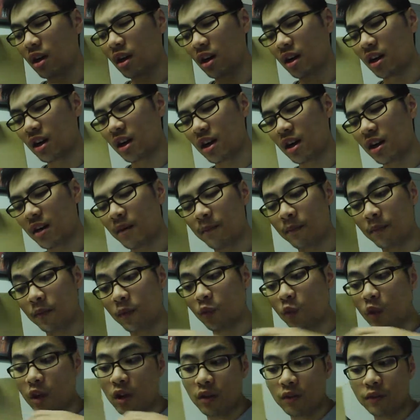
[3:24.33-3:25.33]

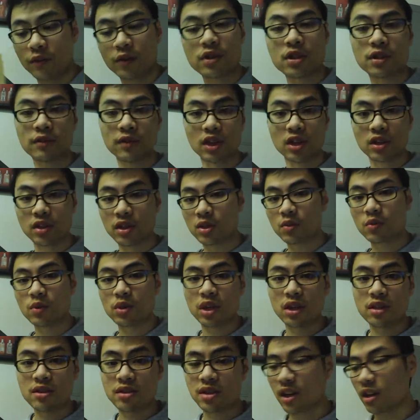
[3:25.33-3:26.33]
Well, first of all, this
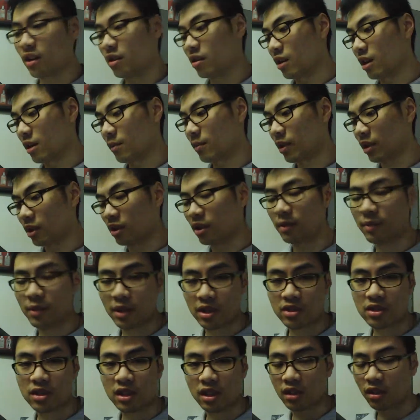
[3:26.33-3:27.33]
was on sale. I picked it up
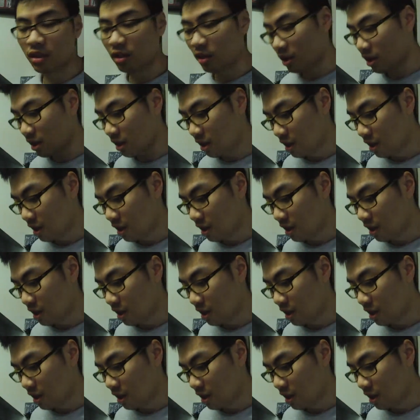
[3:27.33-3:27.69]
on sale,